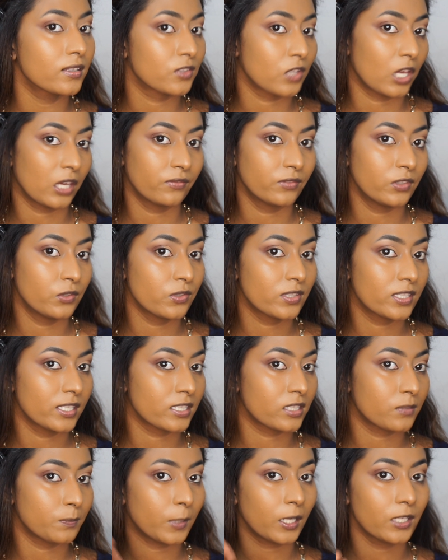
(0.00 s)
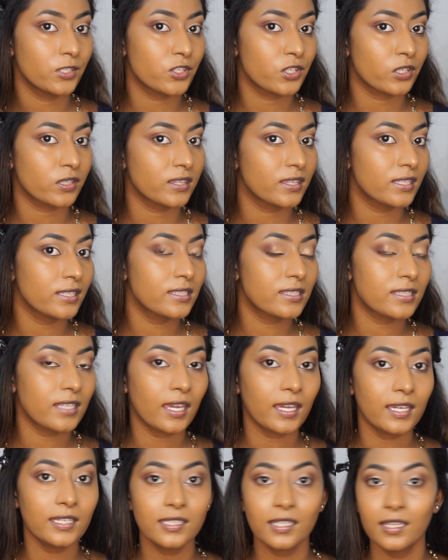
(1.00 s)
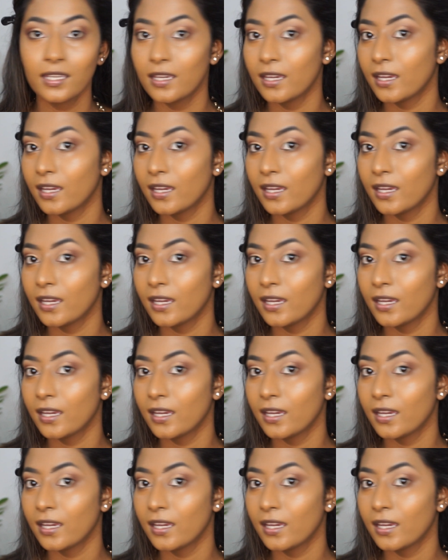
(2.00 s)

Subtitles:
So I've used a sponge on this side